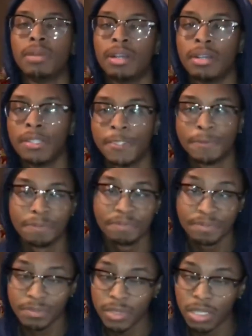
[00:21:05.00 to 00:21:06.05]
bro.
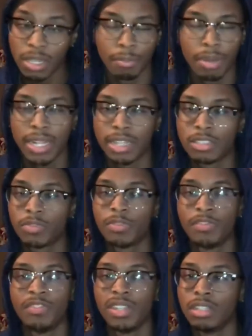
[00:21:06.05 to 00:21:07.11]
Bring it to
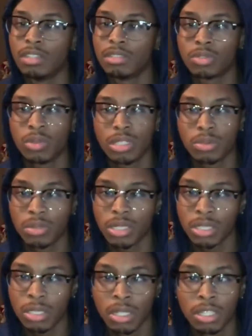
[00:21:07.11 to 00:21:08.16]
videos
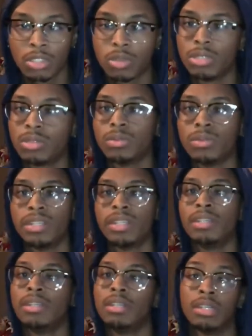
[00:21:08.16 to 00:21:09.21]
2020, 2021.
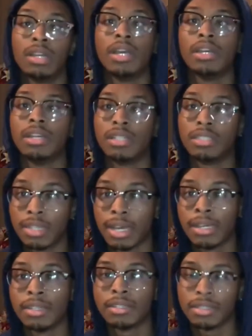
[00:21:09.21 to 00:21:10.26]
Hey, until
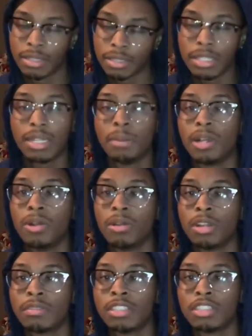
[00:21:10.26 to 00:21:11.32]
I'm going
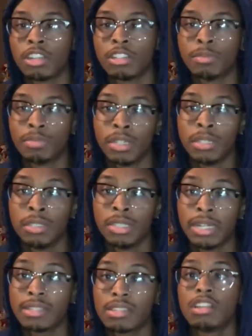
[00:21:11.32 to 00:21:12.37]
off this earth, bro.
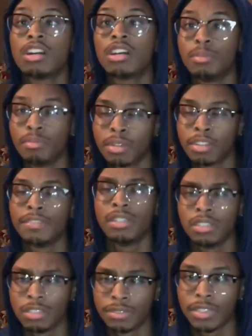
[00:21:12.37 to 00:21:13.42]
That's how long I'm gonna bring
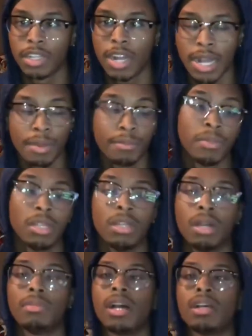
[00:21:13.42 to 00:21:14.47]
videos for y'all.
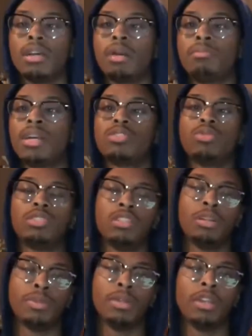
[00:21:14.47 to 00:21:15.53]
Right? I'm not switching
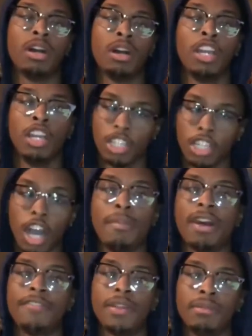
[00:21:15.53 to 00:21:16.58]
up on y'all. Y'all
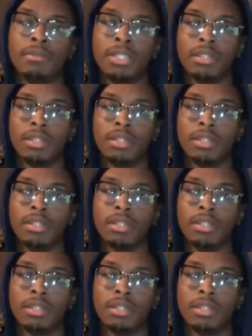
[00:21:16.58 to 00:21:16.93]
my family,